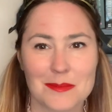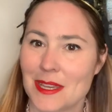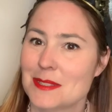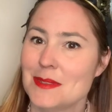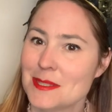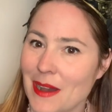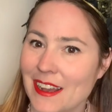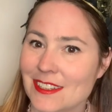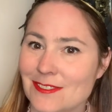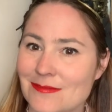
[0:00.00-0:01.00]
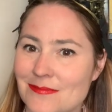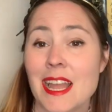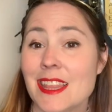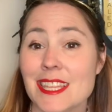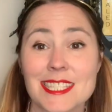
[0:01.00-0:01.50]
makes me smile.
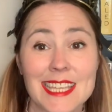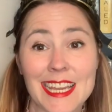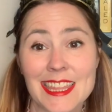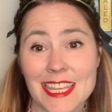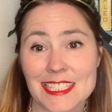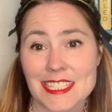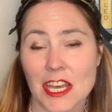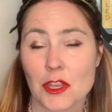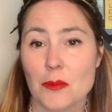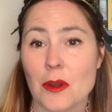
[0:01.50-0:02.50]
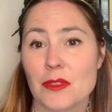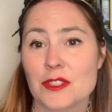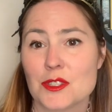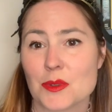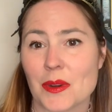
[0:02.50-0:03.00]
The second thing to tell you about this
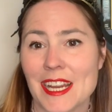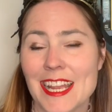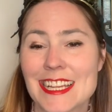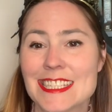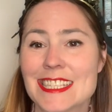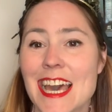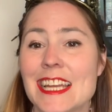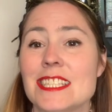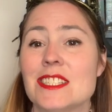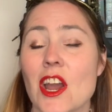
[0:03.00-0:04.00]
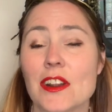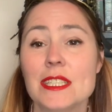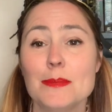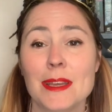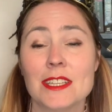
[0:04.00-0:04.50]
story is that Zara
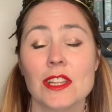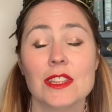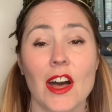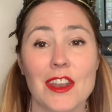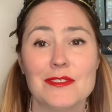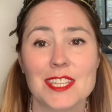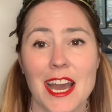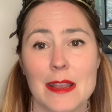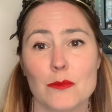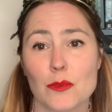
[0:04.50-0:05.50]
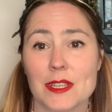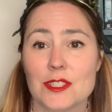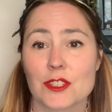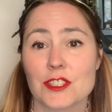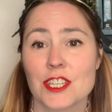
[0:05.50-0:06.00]
spent a lot of time
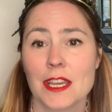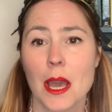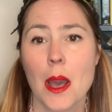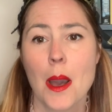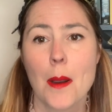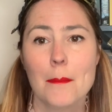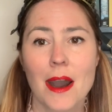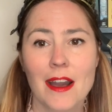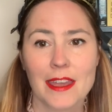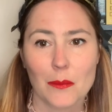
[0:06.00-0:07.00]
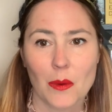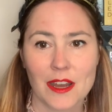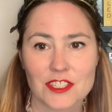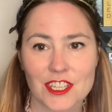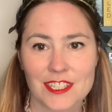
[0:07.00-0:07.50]
researching pocket
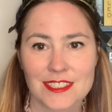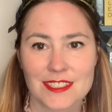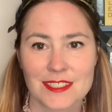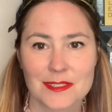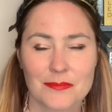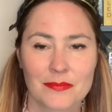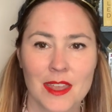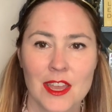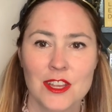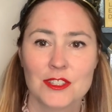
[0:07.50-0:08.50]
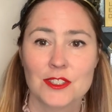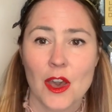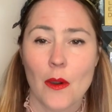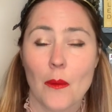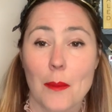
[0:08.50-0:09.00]
watches.
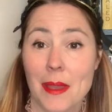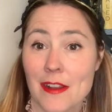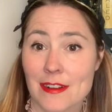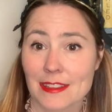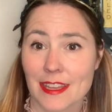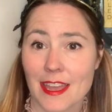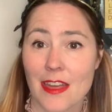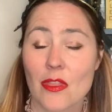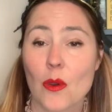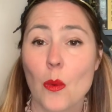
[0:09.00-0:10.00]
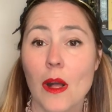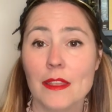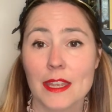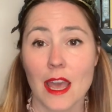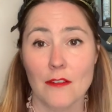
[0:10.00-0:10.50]
So apparently, the
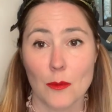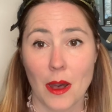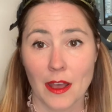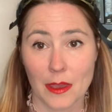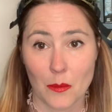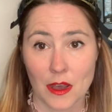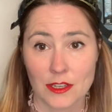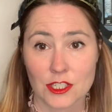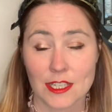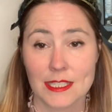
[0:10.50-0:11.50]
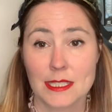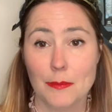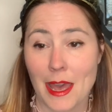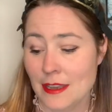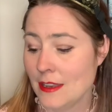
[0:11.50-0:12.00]
quality of a pocket watch is
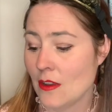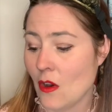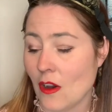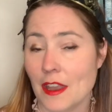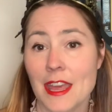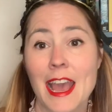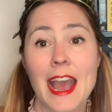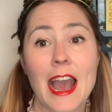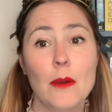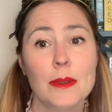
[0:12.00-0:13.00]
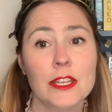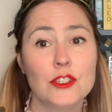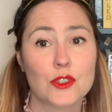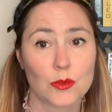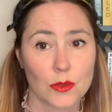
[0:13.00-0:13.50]
dependent on how many
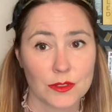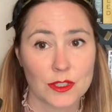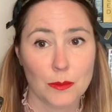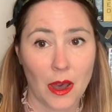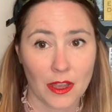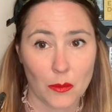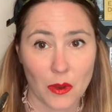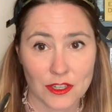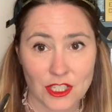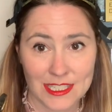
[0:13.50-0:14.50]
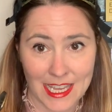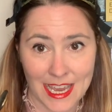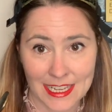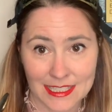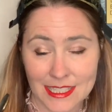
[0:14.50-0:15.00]
jewels the pocket watch
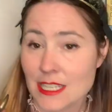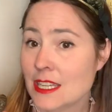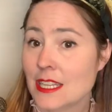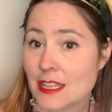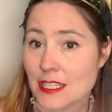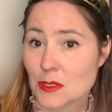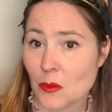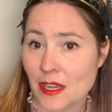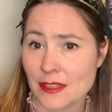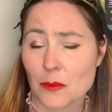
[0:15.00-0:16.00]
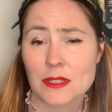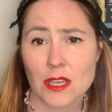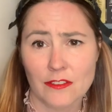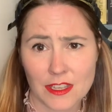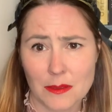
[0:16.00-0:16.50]
contains. This one was
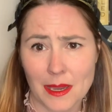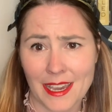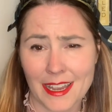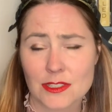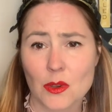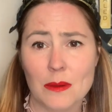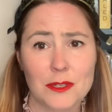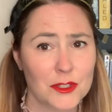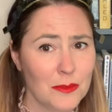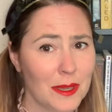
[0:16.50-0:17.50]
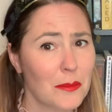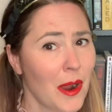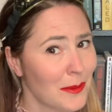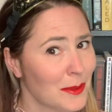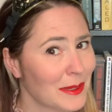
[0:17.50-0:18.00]
off eBay, so I'm assuming
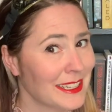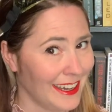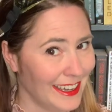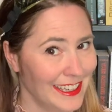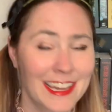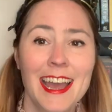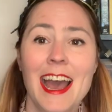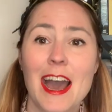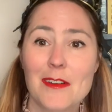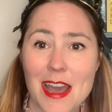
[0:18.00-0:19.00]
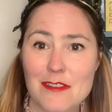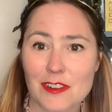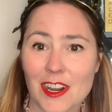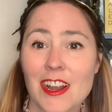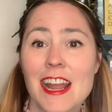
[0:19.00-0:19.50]
probably none.
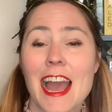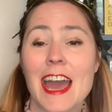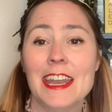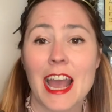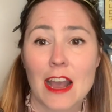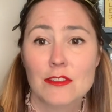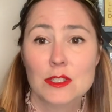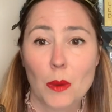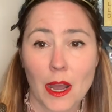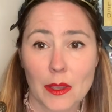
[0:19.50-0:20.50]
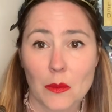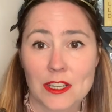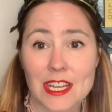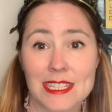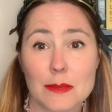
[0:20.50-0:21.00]
However, an average pocket
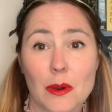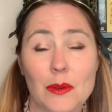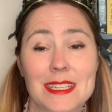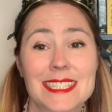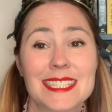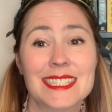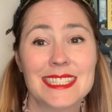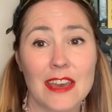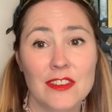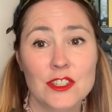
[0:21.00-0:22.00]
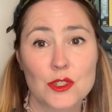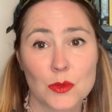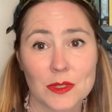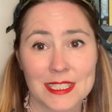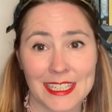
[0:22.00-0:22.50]
watch has about 7
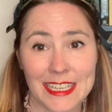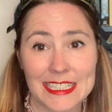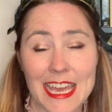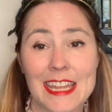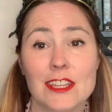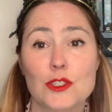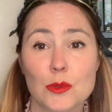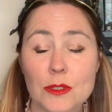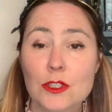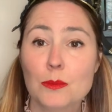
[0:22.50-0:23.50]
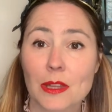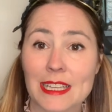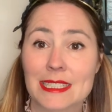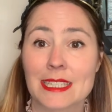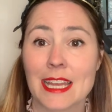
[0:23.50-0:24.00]
jewels in it, and the jewels are
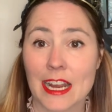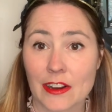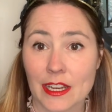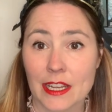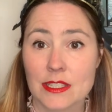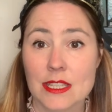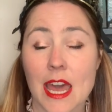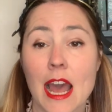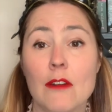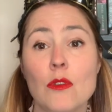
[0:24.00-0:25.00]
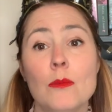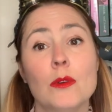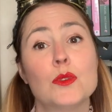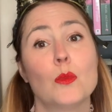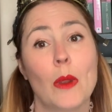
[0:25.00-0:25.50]
placed in areas that have the
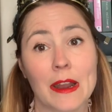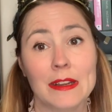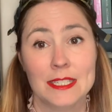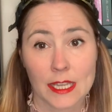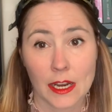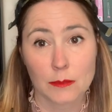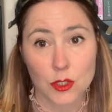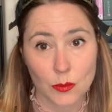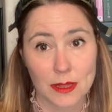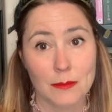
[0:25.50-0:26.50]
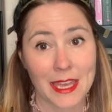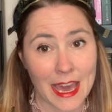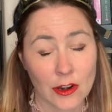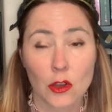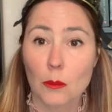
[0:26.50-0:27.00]
most wear and tear between the
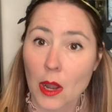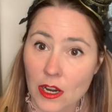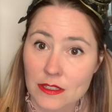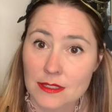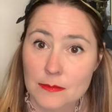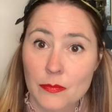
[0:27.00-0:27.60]
mechanical parts.